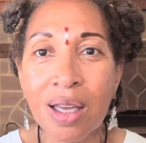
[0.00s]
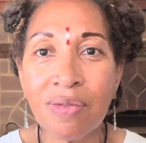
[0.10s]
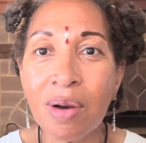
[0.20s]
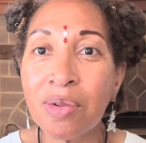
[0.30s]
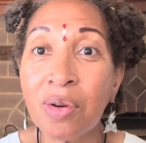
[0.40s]

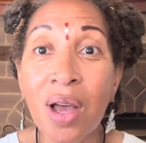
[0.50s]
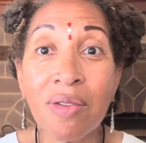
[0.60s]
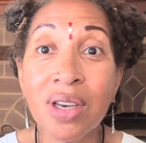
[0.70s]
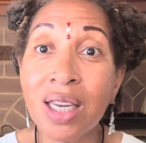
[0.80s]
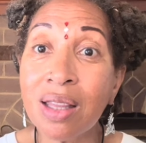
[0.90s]
if I don't
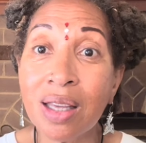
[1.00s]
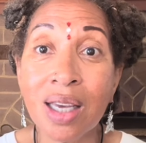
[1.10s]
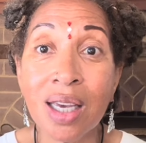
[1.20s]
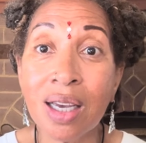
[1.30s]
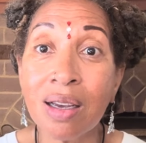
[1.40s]
have
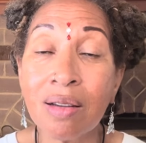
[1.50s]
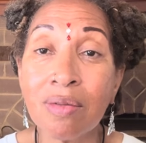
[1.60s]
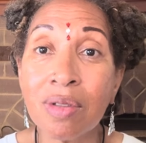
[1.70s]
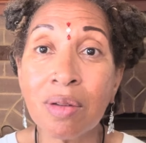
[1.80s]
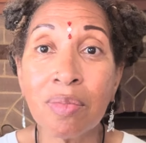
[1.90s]
anything,
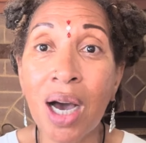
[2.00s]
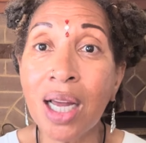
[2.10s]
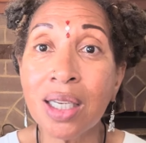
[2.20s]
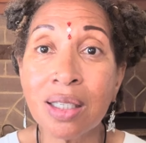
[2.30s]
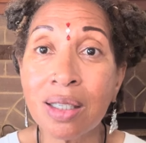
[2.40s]
the
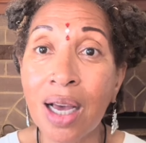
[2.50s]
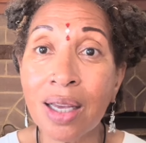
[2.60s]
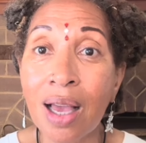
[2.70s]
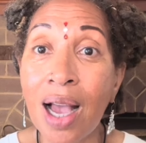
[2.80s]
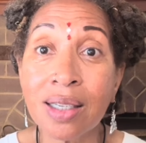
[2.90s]
body is
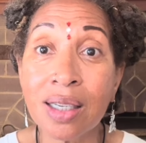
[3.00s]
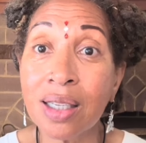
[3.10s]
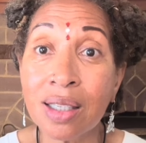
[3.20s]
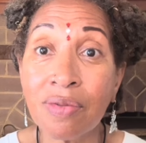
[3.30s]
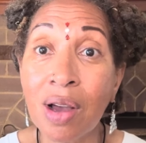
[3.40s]
like acting
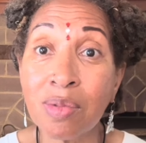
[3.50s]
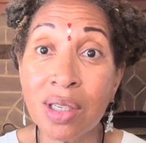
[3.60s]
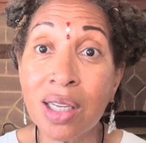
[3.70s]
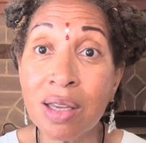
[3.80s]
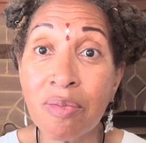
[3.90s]
as if I'm
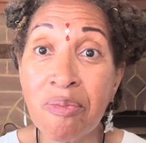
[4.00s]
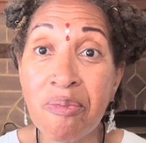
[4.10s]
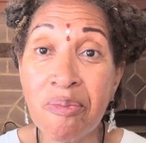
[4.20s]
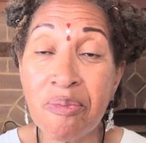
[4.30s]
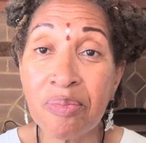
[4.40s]
asleep.
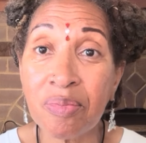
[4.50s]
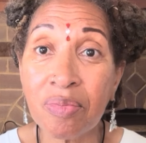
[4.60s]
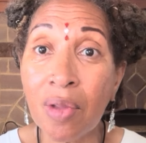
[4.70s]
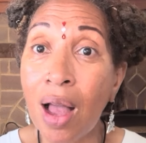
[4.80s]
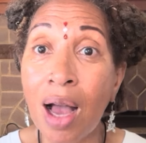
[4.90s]

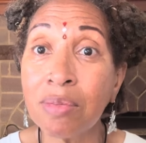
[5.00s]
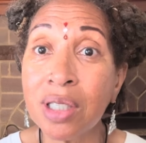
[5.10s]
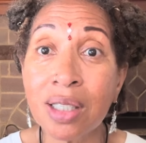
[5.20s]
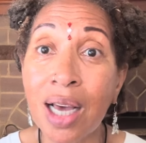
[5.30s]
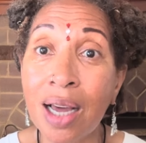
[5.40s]
I'm
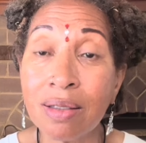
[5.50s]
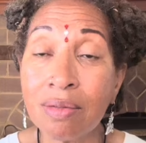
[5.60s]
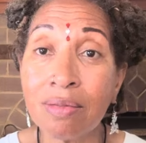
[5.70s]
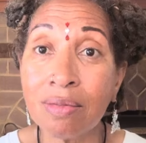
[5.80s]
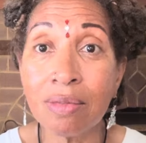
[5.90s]
just not
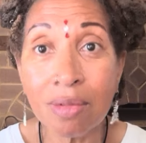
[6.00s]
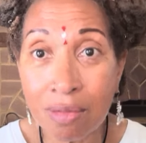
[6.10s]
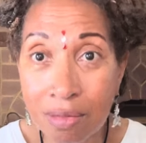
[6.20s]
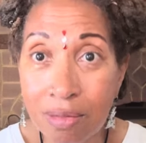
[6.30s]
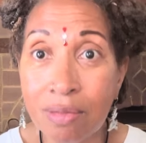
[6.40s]

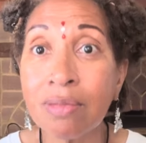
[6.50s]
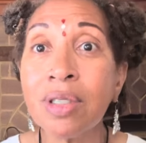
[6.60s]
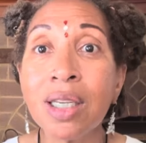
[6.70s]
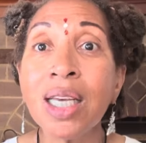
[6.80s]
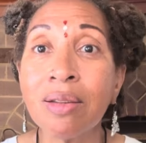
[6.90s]

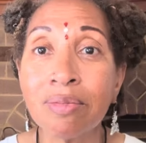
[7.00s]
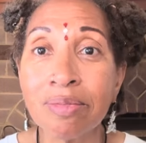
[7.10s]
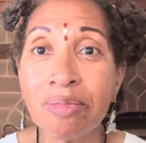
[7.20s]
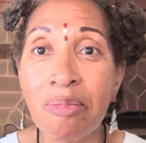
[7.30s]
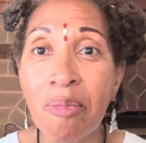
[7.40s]
sleeping.
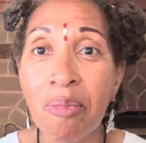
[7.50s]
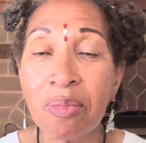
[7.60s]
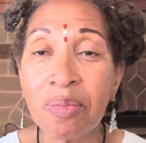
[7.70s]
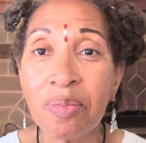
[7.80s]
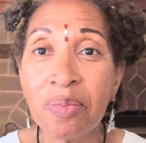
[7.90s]

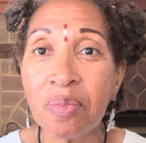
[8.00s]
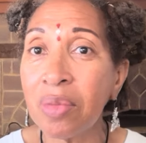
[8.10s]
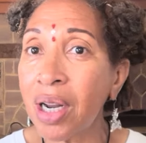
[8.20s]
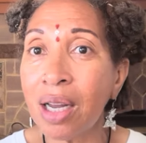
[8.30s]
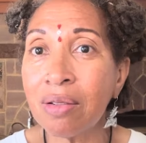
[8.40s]

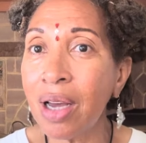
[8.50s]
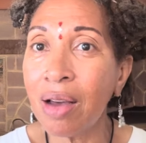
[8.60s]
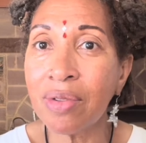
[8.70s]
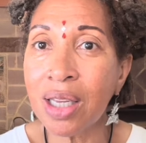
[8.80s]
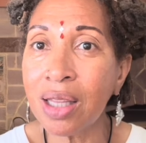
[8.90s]
But I don't
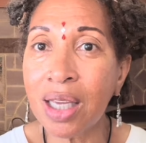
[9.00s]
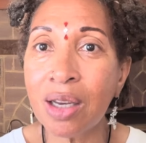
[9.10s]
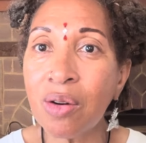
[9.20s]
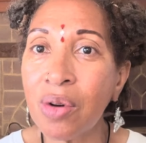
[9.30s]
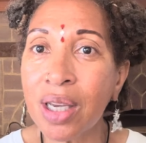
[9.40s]
have
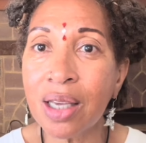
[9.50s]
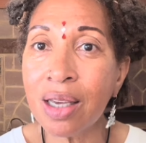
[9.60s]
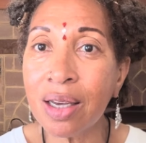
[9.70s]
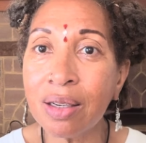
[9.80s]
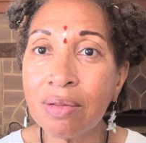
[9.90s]
anything going
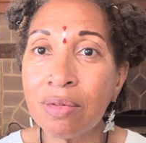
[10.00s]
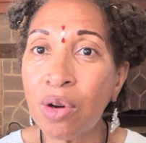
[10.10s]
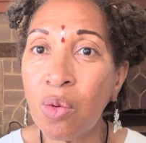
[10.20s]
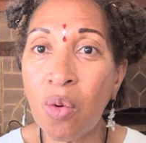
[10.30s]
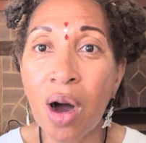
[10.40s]
in,
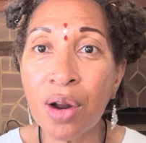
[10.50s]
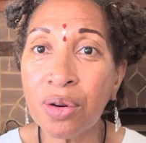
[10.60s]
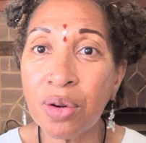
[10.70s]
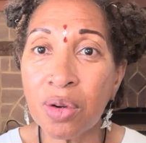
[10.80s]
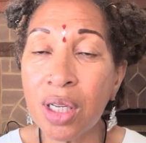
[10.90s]
no
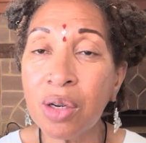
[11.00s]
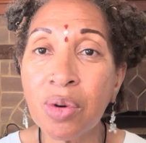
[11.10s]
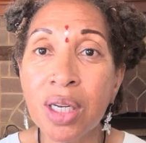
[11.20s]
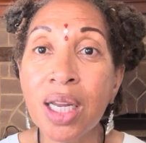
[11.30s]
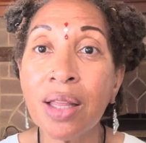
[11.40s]
water, no
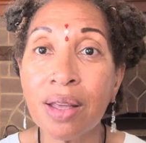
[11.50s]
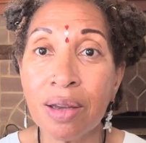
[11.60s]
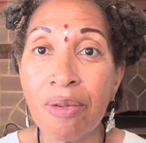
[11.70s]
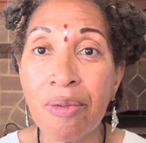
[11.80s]
liquid, nothing.